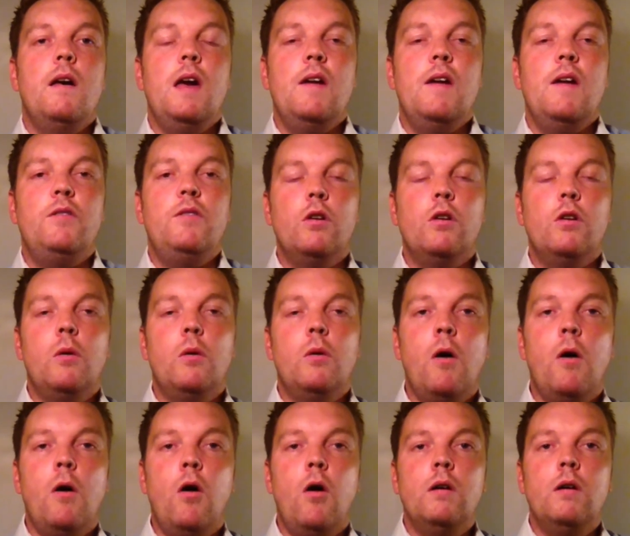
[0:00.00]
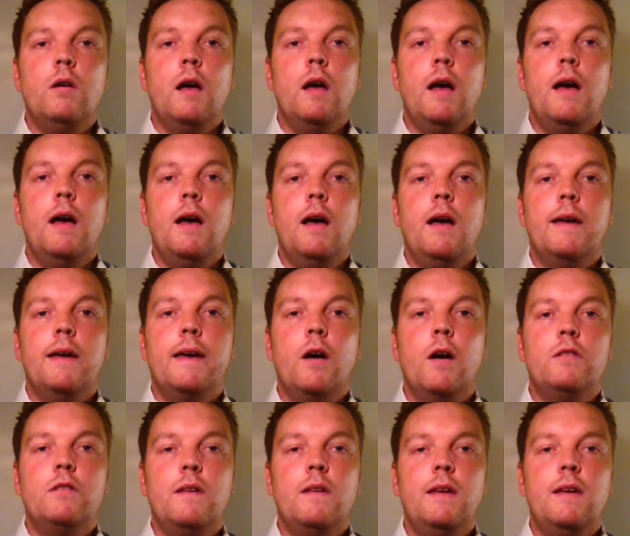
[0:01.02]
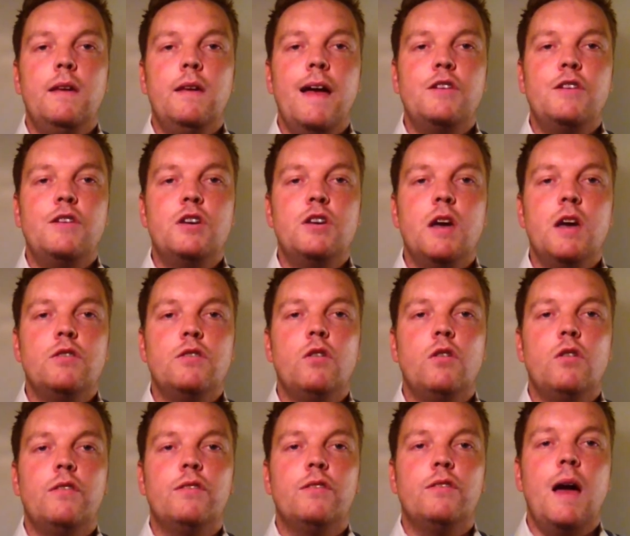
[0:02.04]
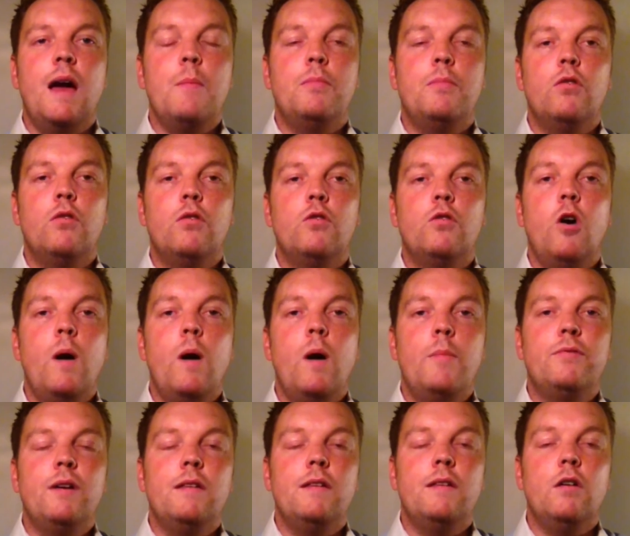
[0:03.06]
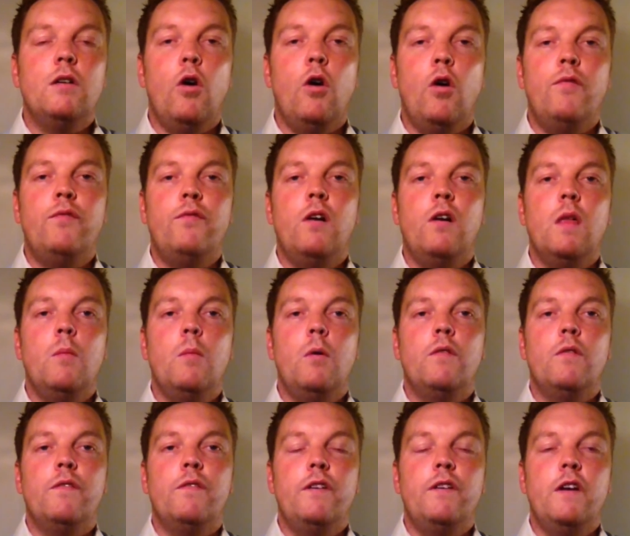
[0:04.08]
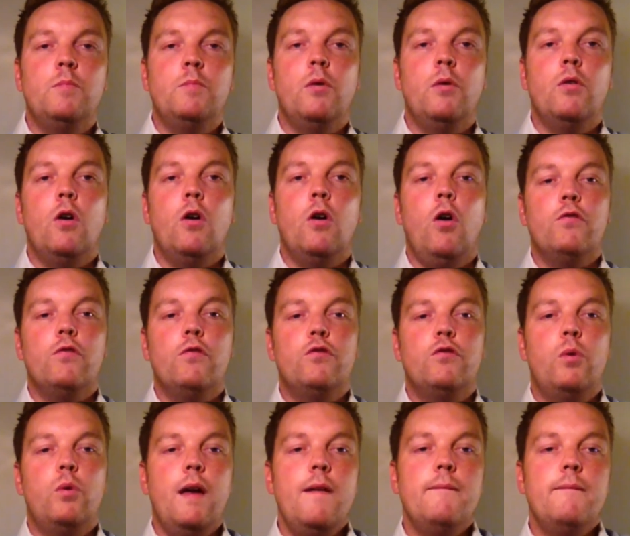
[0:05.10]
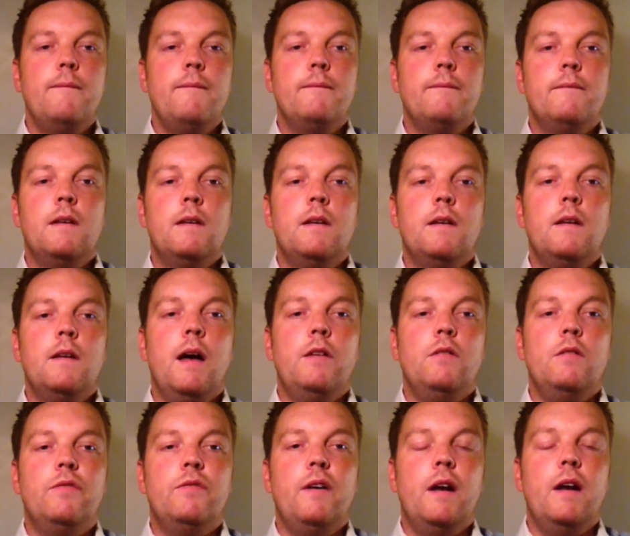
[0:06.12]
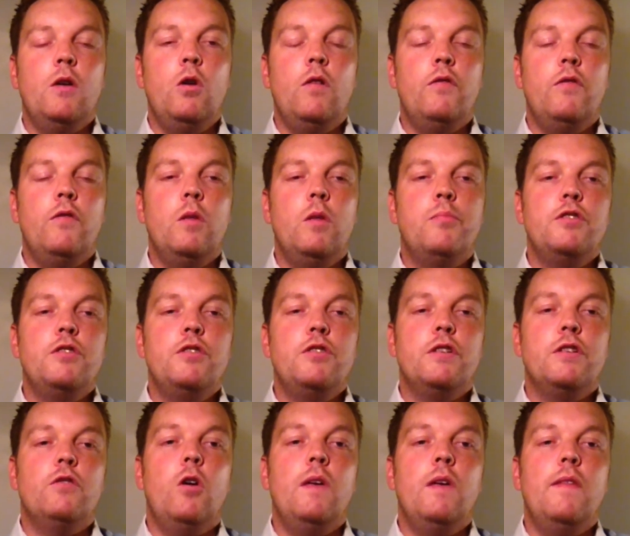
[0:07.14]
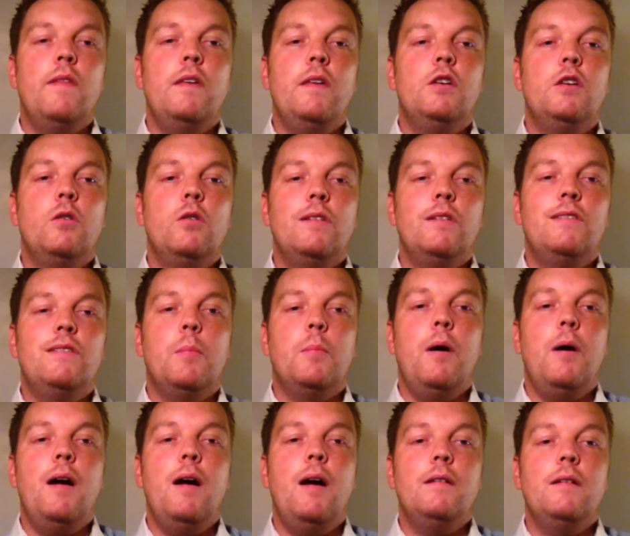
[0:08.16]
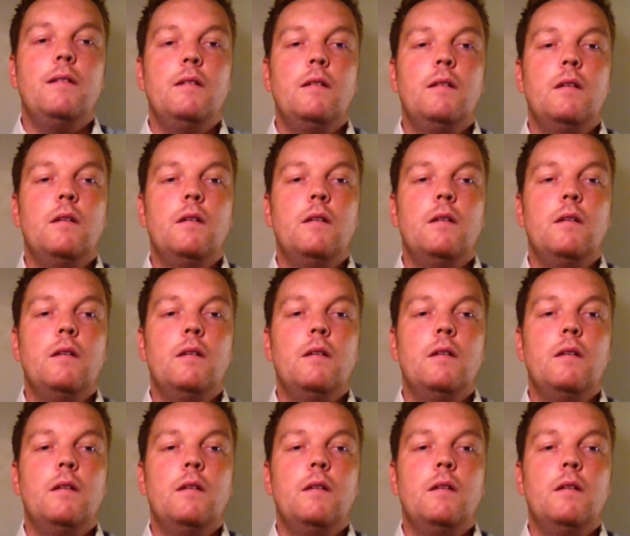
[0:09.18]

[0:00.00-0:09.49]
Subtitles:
If you want to know more, get onto the education.skype.com website, or follow them on Facebook or Twitter, and you'll find a lot of other projects on there that you can already take part in.